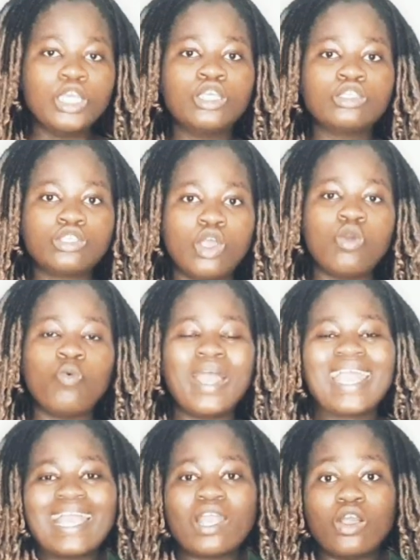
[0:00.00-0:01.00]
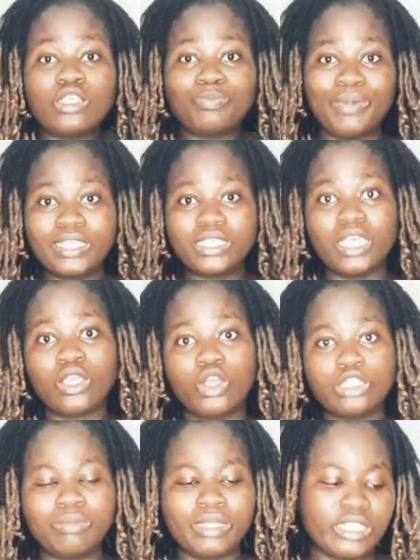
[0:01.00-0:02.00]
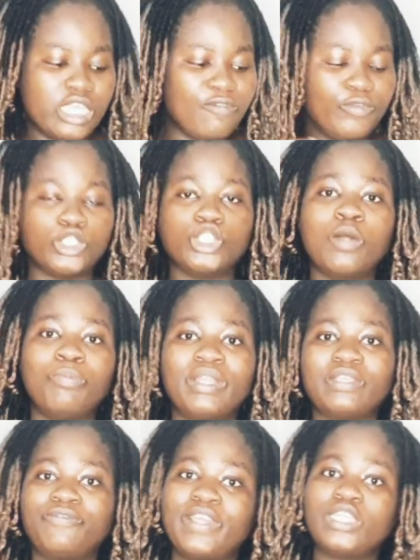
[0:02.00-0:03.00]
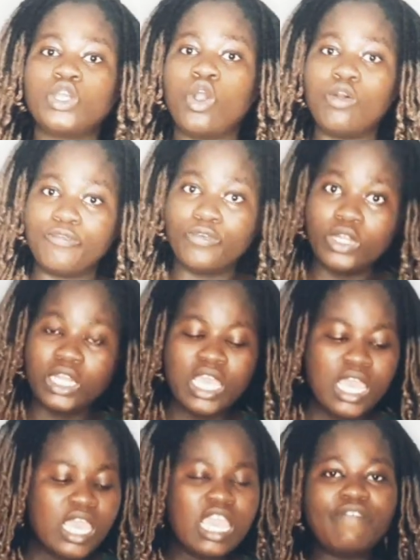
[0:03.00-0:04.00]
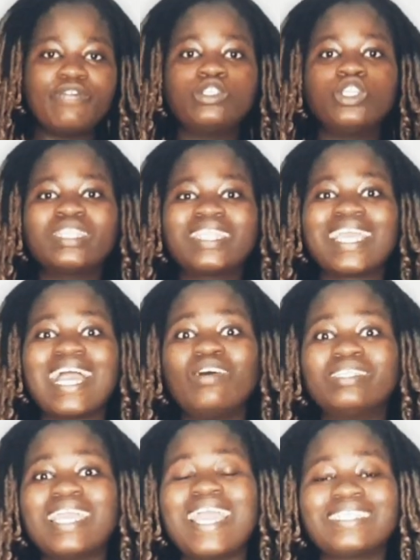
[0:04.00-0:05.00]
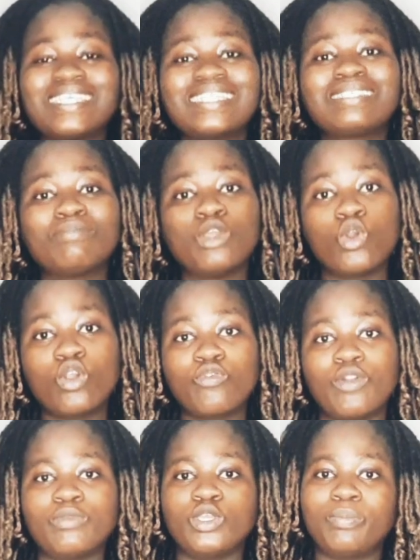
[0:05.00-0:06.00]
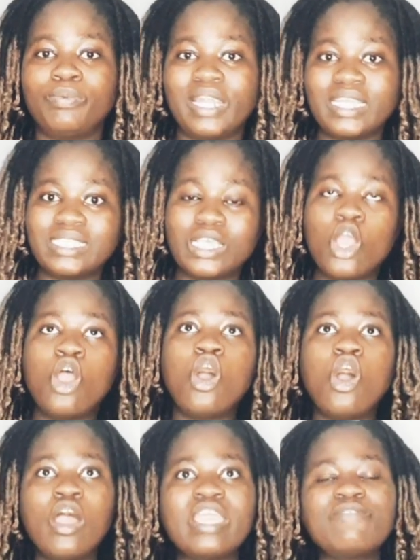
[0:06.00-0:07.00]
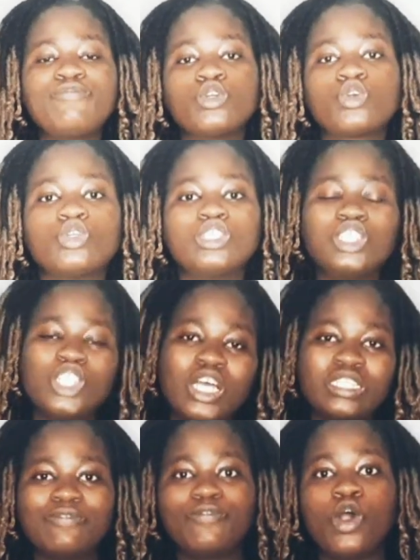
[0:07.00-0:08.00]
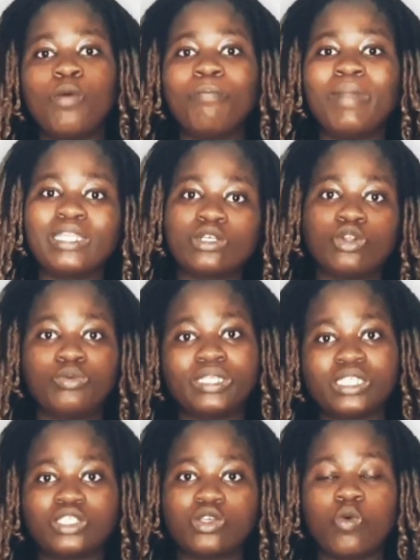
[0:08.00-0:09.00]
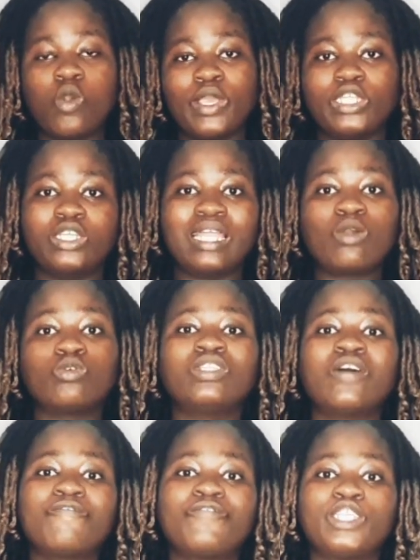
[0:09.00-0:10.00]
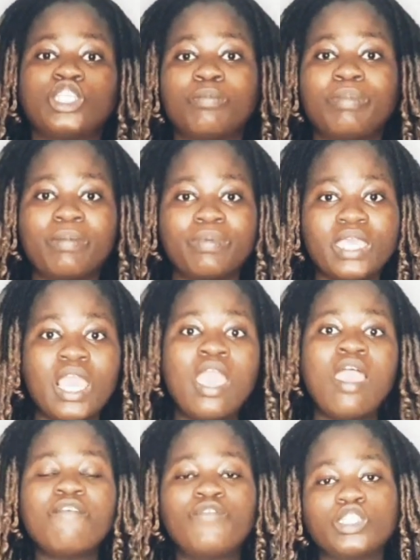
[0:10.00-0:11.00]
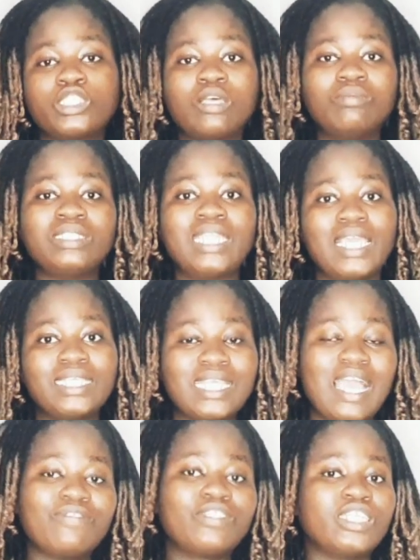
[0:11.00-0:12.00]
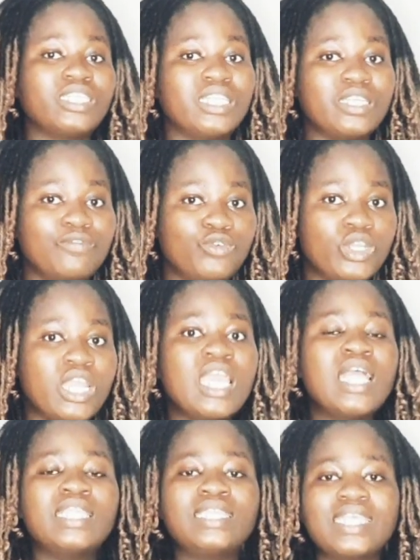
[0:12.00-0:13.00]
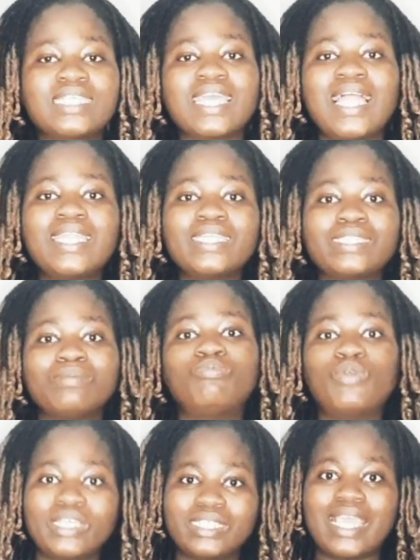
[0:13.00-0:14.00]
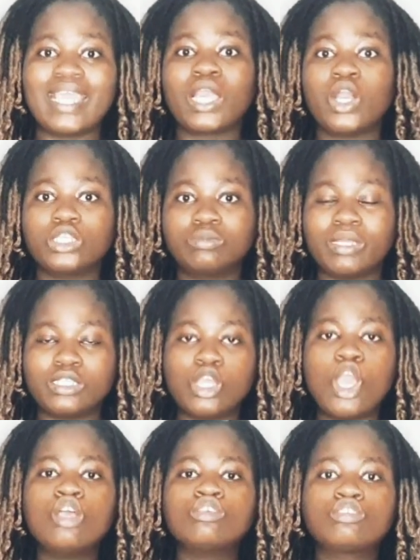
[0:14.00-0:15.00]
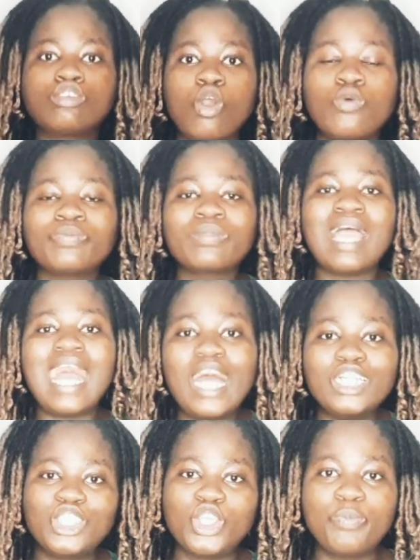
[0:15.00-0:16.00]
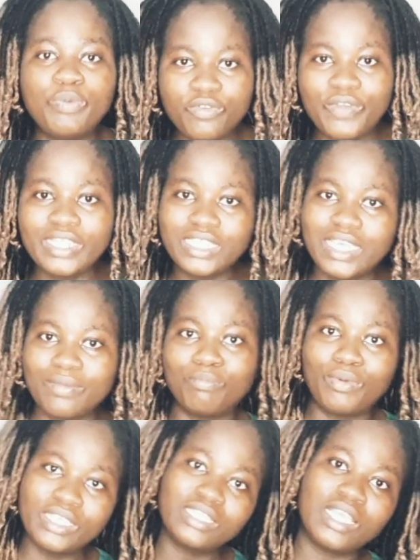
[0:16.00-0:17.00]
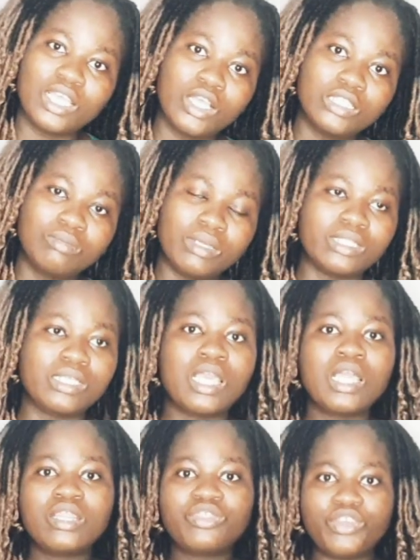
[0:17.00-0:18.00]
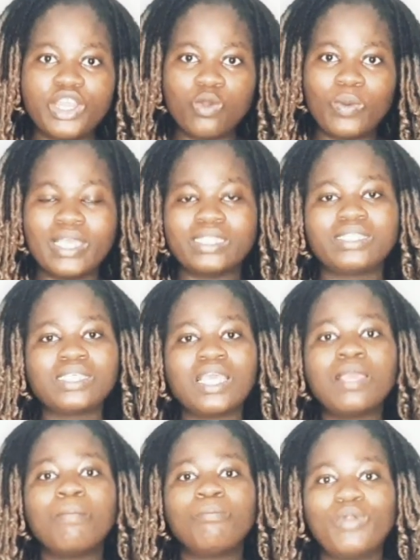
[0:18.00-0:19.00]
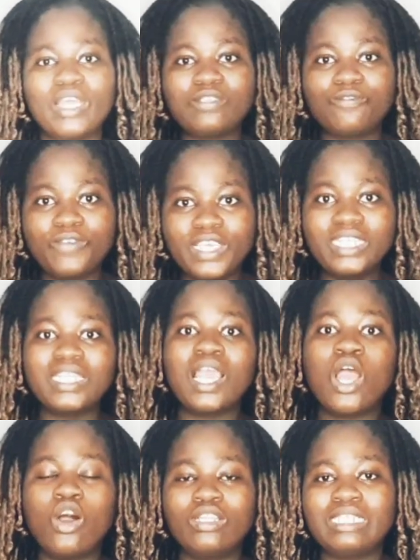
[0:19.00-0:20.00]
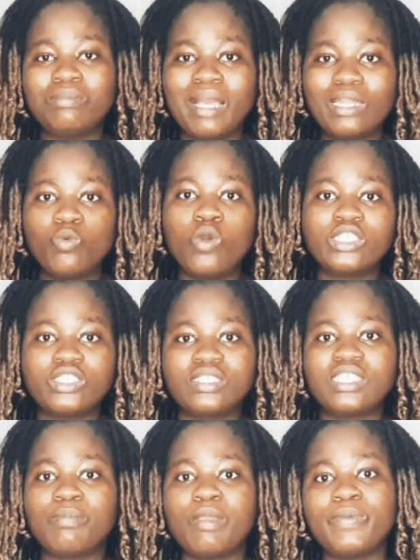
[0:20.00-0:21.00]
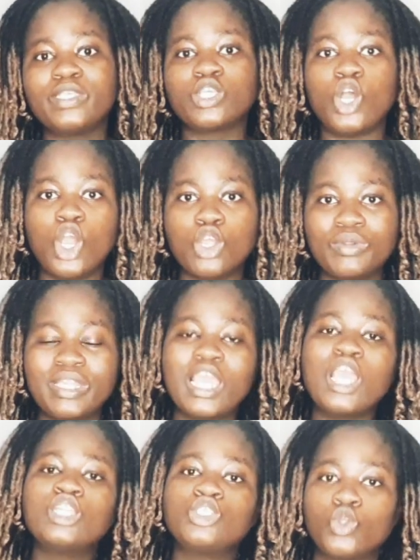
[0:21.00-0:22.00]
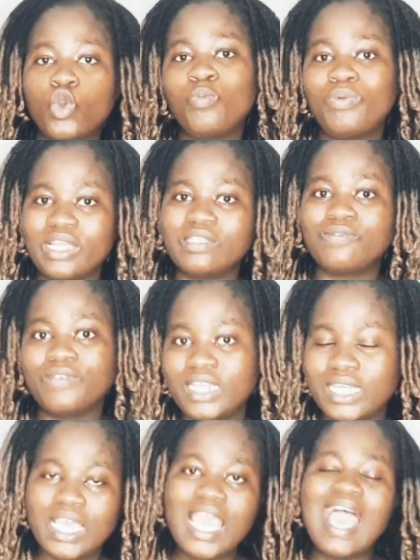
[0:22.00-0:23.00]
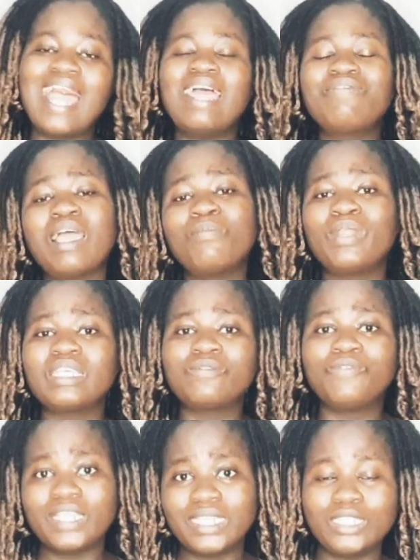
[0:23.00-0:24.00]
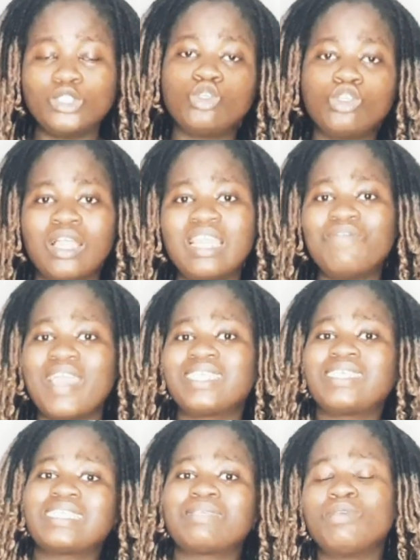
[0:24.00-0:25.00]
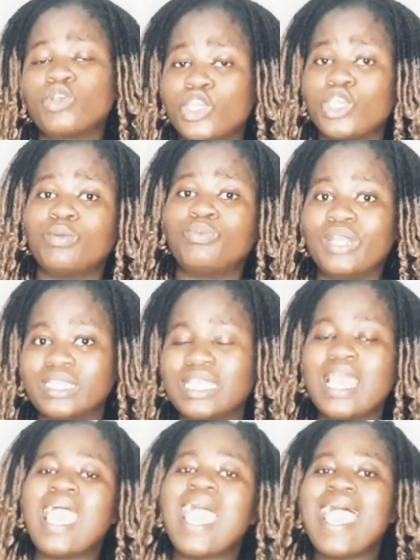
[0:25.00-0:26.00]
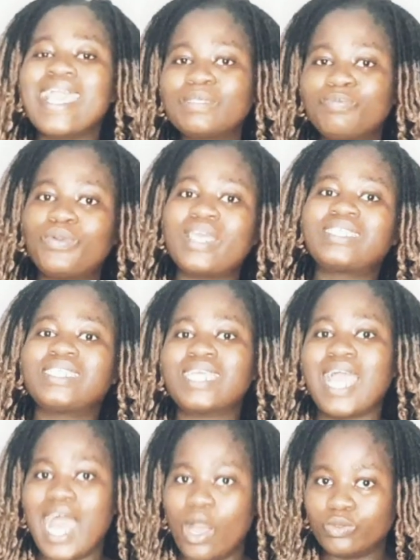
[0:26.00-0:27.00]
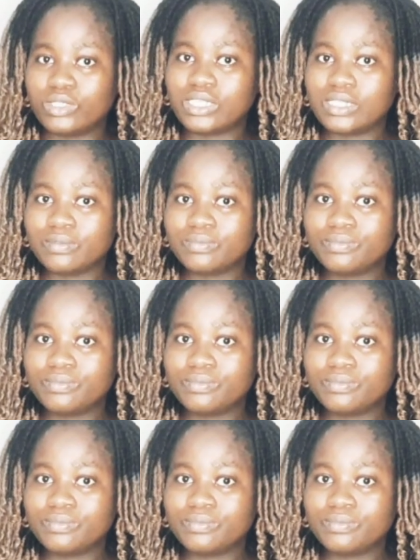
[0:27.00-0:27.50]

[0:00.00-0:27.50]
So what can cause breast engorgement? If you do not breastfeed often, if you do not take out the excess milk from your breast, or if you could not, for medical reasons or one way or the other, could not feed your baby for some days after delivery, this can lead to breast engorgement. So how do you prevent breast engorgement? Three ways. Breastfeed on demand. Once you see your baby is hungry, do breastfeed. And after breastfeeding, do not leave excess milk in your breast. Express it out.